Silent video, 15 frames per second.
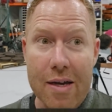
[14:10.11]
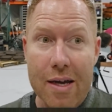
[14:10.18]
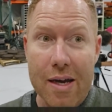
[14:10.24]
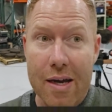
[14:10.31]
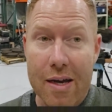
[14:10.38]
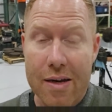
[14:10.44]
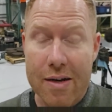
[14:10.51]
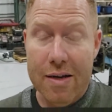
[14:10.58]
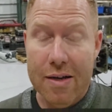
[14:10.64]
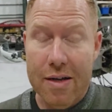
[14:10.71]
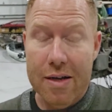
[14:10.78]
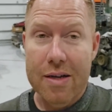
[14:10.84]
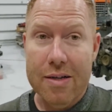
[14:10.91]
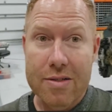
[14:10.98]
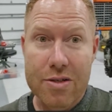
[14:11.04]
and uh,
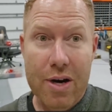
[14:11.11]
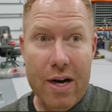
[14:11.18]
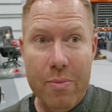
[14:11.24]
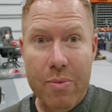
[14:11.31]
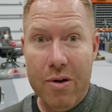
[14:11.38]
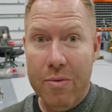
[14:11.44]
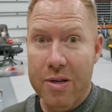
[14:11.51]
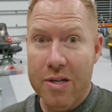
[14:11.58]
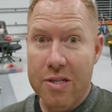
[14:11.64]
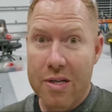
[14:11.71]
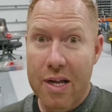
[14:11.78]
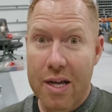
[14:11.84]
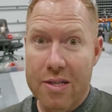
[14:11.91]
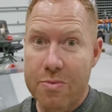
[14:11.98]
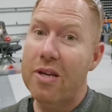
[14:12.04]
uh, try to put them in
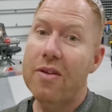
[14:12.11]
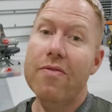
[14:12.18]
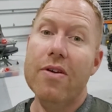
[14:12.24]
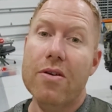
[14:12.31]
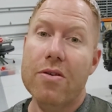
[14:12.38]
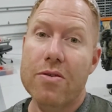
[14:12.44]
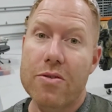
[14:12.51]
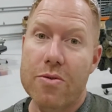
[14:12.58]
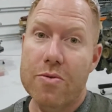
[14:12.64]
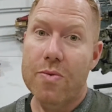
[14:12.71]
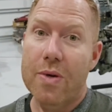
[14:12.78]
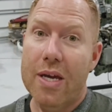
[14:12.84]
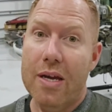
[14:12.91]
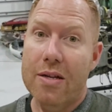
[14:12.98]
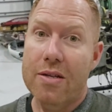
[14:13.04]
as many vehicles as
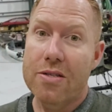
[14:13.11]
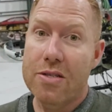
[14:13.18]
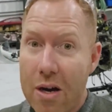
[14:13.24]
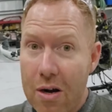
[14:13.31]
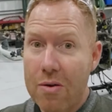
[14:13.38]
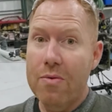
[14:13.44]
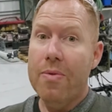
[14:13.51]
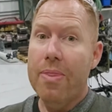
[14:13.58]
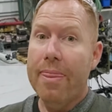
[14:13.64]
we can. So